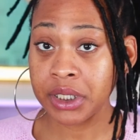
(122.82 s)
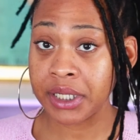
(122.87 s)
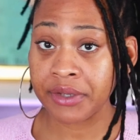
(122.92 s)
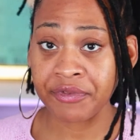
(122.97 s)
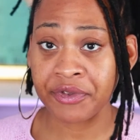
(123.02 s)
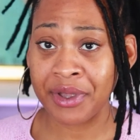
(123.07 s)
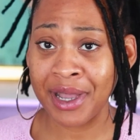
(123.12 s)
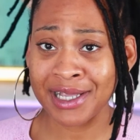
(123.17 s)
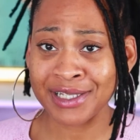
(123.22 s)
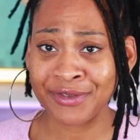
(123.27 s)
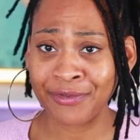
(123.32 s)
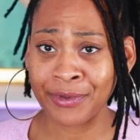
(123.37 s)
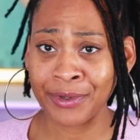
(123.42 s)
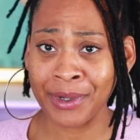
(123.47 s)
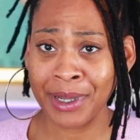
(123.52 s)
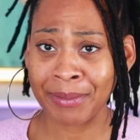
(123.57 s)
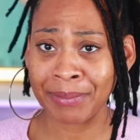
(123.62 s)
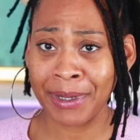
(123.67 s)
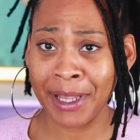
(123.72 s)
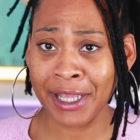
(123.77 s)
gonna give you guys a few
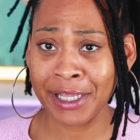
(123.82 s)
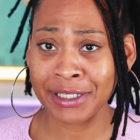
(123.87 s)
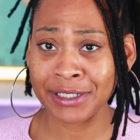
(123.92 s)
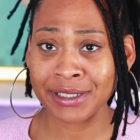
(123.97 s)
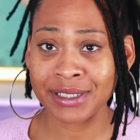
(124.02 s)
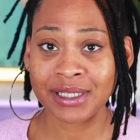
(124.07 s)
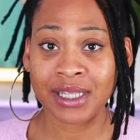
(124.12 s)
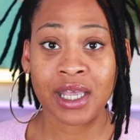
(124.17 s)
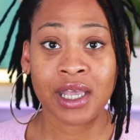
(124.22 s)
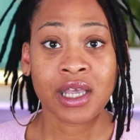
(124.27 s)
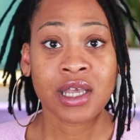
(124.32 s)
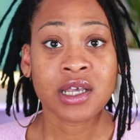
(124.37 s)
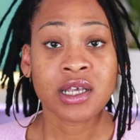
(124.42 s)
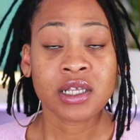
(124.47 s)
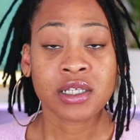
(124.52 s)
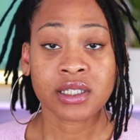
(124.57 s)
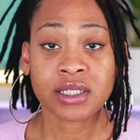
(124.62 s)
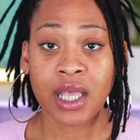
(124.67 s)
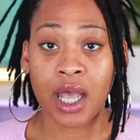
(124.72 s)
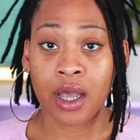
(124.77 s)
updates.
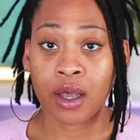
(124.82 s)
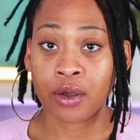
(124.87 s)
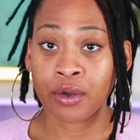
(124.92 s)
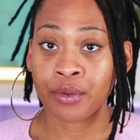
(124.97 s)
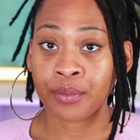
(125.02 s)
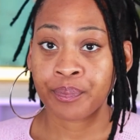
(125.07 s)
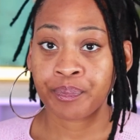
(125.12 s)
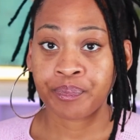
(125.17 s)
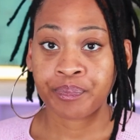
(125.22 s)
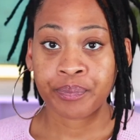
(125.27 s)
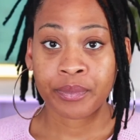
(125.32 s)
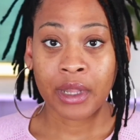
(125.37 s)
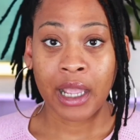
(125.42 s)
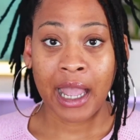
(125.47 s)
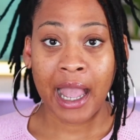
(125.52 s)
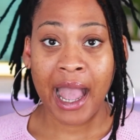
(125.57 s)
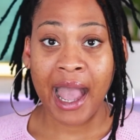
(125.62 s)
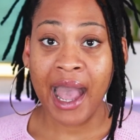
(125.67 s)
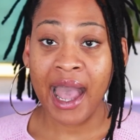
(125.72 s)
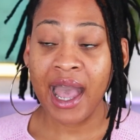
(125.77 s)
So
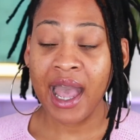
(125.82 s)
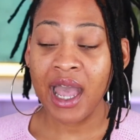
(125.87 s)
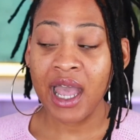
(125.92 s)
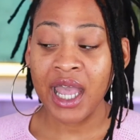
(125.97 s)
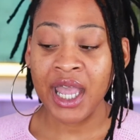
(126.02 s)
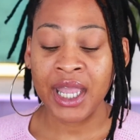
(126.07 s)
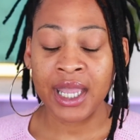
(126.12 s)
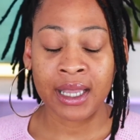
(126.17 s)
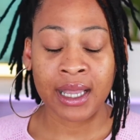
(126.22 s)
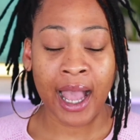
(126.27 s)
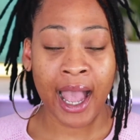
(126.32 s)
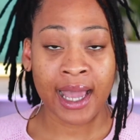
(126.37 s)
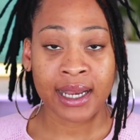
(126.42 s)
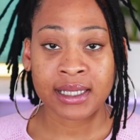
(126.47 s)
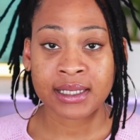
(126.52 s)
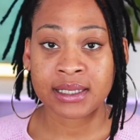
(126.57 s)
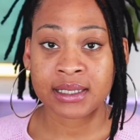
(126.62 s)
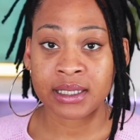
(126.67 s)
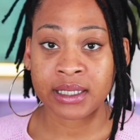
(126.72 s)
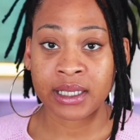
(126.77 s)
I
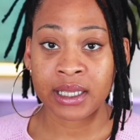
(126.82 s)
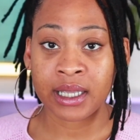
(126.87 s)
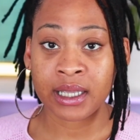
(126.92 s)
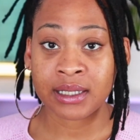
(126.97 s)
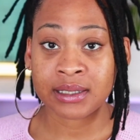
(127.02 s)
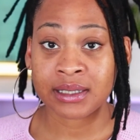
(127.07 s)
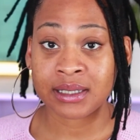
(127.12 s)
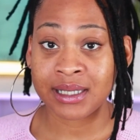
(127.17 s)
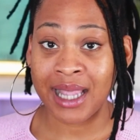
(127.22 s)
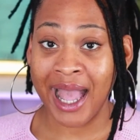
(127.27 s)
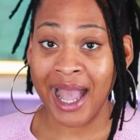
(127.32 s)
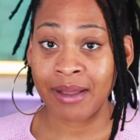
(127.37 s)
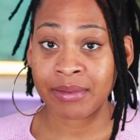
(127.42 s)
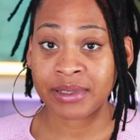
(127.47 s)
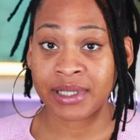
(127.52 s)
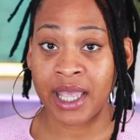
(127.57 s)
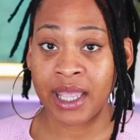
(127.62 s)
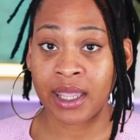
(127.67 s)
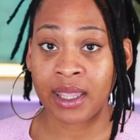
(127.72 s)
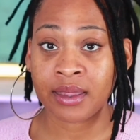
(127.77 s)
honestly
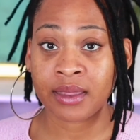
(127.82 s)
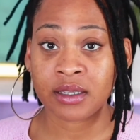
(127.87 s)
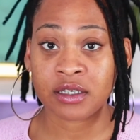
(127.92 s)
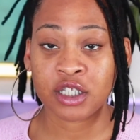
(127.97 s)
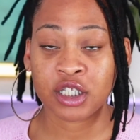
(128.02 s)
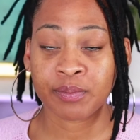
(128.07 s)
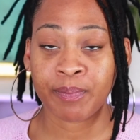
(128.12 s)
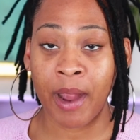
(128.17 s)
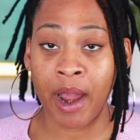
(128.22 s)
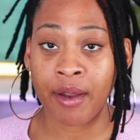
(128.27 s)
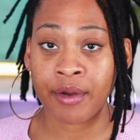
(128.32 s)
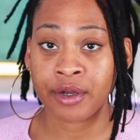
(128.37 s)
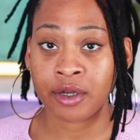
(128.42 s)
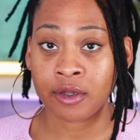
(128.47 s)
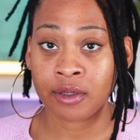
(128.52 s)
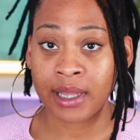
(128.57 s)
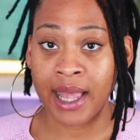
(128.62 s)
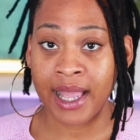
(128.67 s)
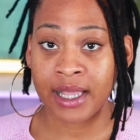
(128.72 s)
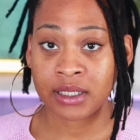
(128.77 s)
stopped taking the
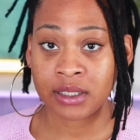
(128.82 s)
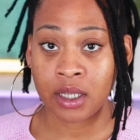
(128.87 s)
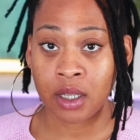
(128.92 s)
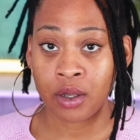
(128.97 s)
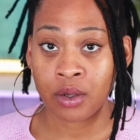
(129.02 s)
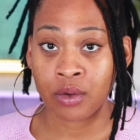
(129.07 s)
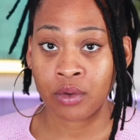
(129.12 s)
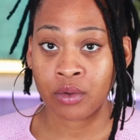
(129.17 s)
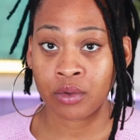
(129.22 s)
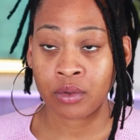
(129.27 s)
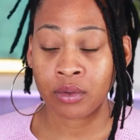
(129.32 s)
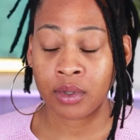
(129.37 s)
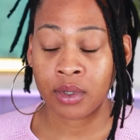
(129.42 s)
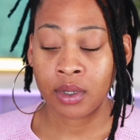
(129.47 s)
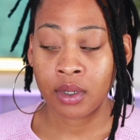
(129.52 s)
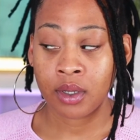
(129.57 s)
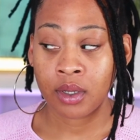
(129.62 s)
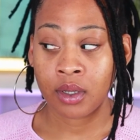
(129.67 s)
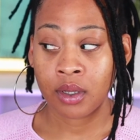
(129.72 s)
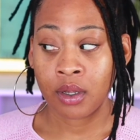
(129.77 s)
spironolactone
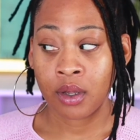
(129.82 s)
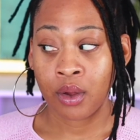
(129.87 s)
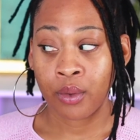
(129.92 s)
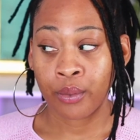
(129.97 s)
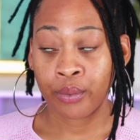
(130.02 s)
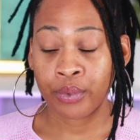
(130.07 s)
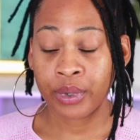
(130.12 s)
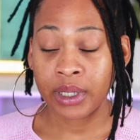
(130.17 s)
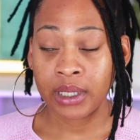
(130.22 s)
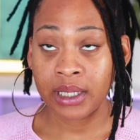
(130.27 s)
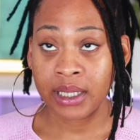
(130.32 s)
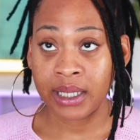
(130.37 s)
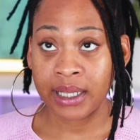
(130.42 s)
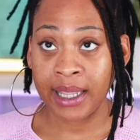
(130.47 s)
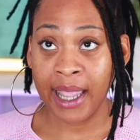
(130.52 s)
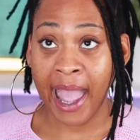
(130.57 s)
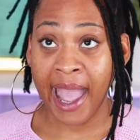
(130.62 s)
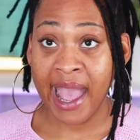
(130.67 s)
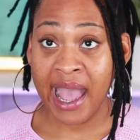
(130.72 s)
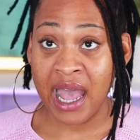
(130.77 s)

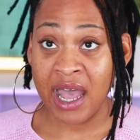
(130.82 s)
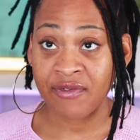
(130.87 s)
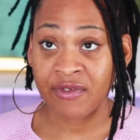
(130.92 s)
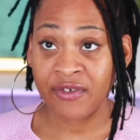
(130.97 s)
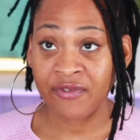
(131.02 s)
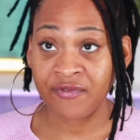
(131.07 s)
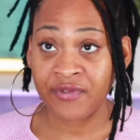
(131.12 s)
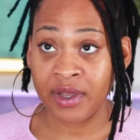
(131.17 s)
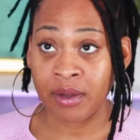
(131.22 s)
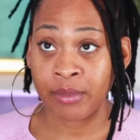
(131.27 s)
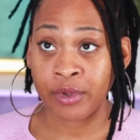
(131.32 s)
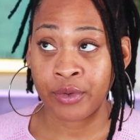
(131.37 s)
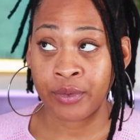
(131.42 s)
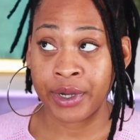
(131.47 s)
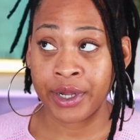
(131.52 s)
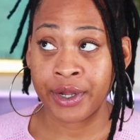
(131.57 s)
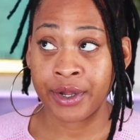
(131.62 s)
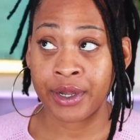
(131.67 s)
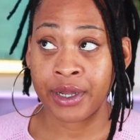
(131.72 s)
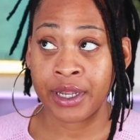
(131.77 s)
really half of
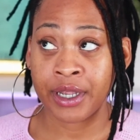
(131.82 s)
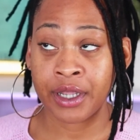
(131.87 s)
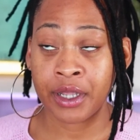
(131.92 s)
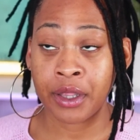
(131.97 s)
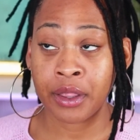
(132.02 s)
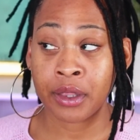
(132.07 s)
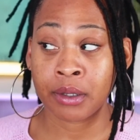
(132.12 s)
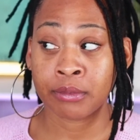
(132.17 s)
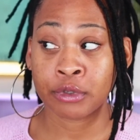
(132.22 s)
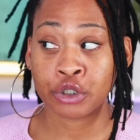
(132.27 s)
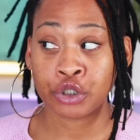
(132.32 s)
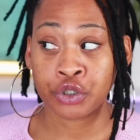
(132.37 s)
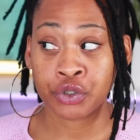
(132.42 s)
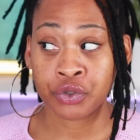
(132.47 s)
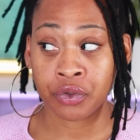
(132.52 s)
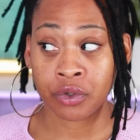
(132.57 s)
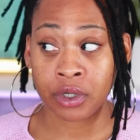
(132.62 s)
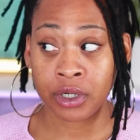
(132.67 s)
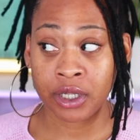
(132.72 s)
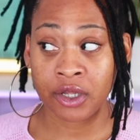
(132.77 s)
February, the
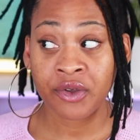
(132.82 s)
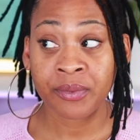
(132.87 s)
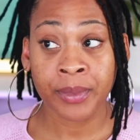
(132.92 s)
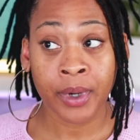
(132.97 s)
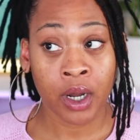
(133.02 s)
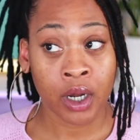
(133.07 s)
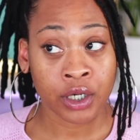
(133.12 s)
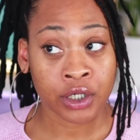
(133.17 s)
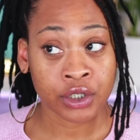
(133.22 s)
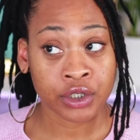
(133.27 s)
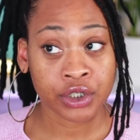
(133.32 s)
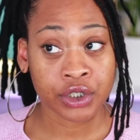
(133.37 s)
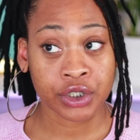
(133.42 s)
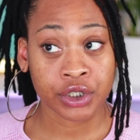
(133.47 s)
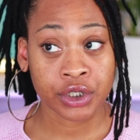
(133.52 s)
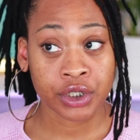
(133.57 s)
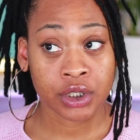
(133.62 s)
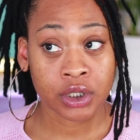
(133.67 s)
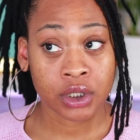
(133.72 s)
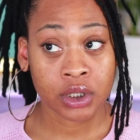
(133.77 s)
majority of
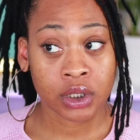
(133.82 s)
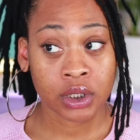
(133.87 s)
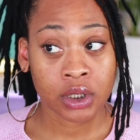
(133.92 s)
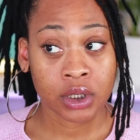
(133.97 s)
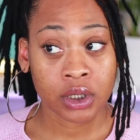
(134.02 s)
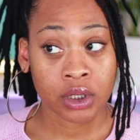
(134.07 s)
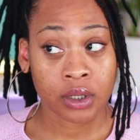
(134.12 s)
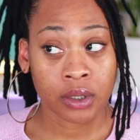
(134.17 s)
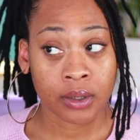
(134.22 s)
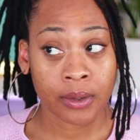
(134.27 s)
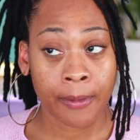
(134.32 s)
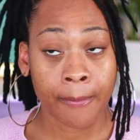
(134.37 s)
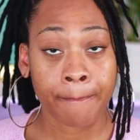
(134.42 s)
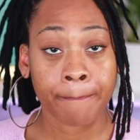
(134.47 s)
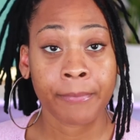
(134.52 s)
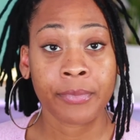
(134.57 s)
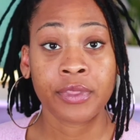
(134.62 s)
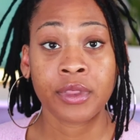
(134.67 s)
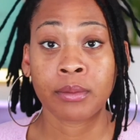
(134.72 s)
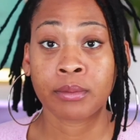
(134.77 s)
March,
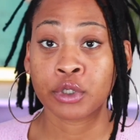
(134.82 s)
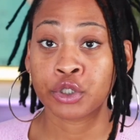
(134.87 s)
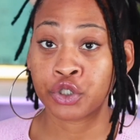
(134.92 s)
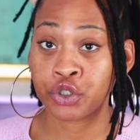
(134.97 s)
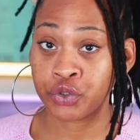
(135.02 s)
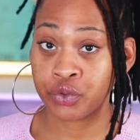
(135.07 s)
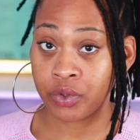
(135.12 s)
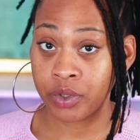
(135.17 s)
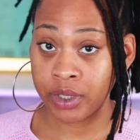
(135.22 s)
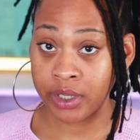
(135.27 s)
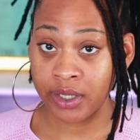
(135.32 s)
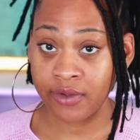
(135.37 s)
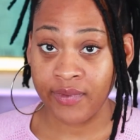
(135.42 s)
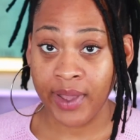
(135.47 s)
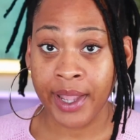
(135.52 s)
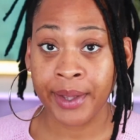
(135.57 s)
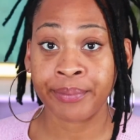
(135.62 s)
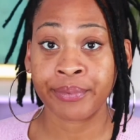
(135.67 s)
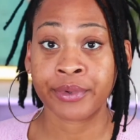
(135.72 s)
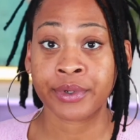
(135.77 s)
the majority of
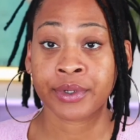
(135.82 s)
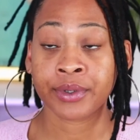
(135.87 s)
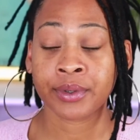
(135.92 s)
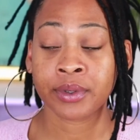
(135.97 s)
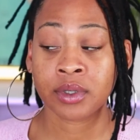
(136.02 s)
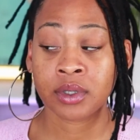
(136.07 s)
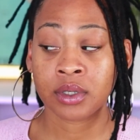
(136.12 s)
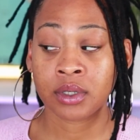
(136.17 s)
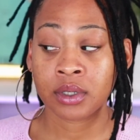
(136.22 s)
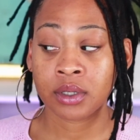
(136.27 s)
April,